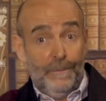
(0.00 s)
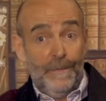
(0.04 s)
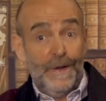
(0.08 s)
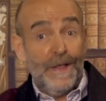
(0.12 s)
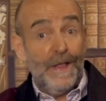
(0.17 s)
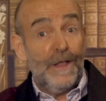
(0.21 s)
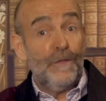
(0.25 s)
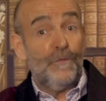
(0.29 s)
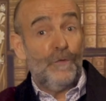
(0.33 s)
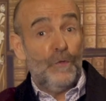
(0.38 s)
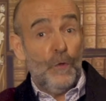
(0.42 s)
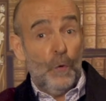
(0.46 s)

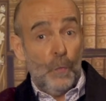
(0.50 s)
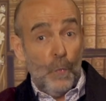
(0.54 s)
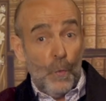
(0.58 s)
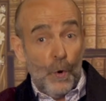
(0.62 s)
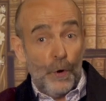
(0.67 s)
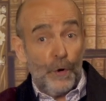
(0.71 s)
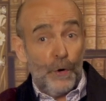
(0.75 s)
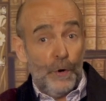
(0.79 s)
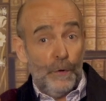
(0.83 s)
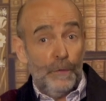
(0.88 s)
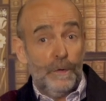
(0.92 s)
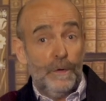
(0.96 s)
is the
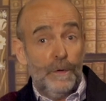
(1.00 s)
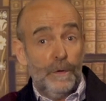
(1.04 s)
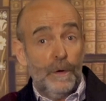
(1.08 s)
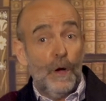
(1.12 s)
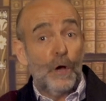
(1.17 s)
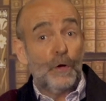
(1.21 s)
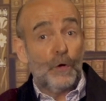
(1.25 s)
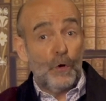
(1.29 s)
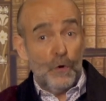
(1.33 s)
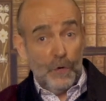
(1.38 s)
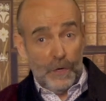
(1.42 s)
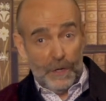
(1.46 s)
word
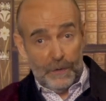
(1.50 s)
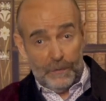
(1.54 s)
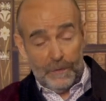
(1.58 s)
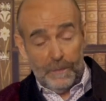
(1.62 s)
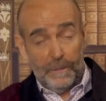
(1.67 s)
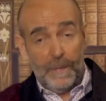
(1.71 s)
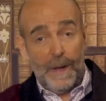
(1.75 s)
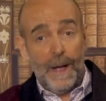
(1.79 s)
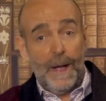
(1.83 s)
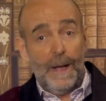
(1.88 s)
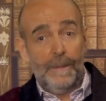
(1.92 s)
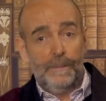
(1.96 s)
according to
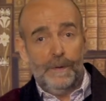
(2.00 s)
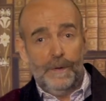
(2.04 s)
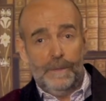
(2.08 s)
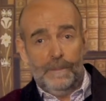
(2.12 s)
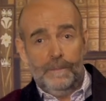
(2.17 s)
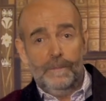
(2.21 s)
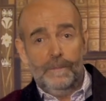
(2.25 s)
Bob.